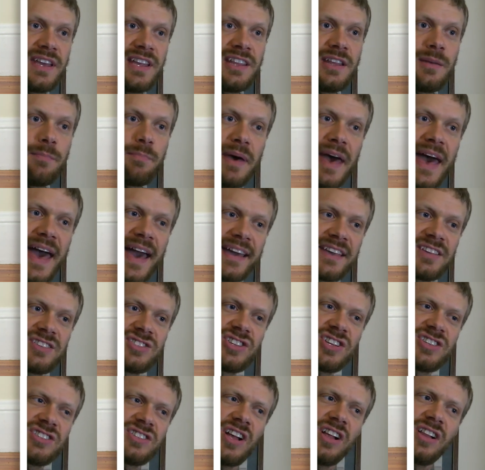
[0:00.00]
in the back
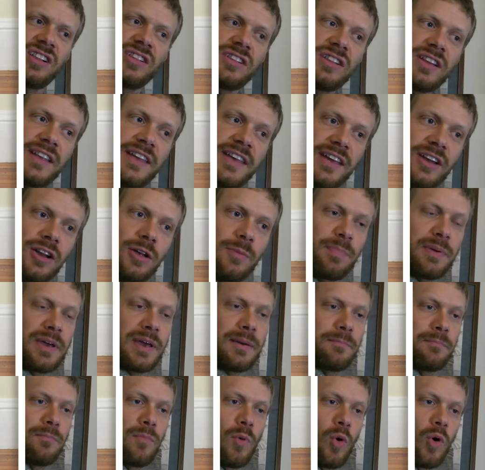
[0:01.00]
is just a little
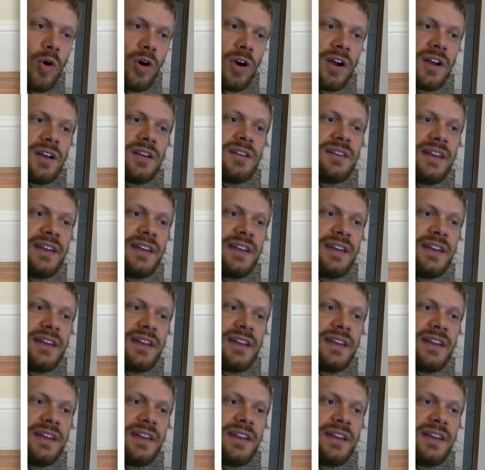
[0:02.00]
bit more